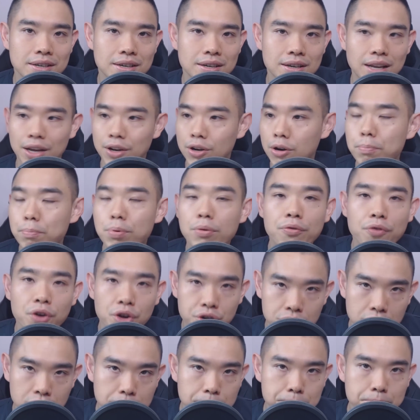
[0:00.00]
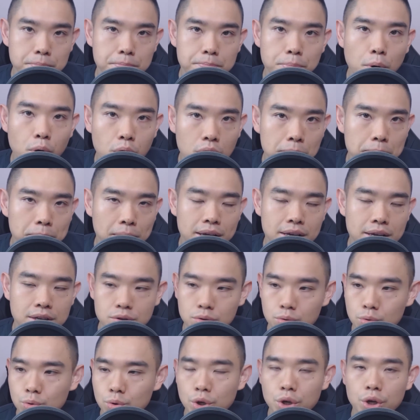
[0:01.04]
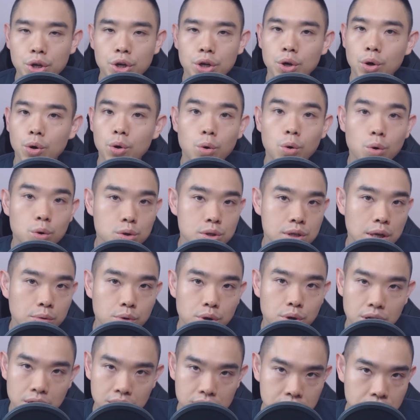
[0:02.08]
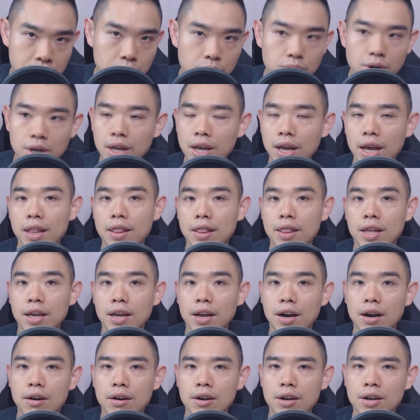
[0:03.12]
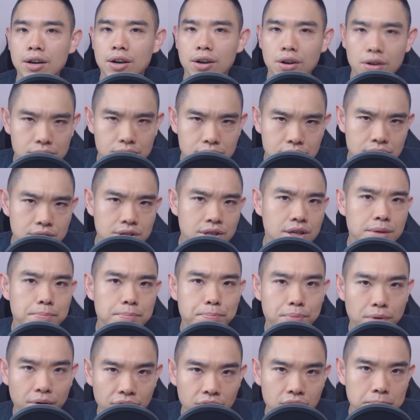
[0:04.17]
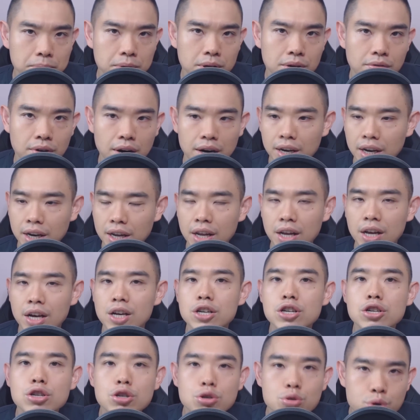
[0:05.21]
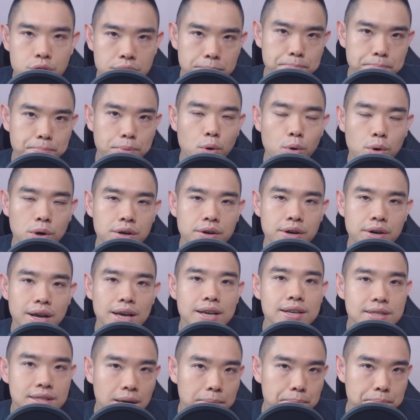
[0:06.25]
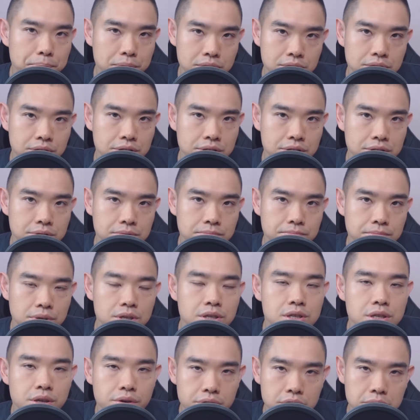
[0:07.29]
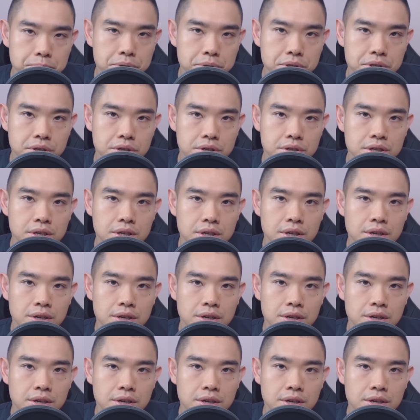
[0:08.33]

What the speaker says: Like, professional poker players who, goes down to the casino and they are consistently profitable, right? They treat poker as their business, a serious business.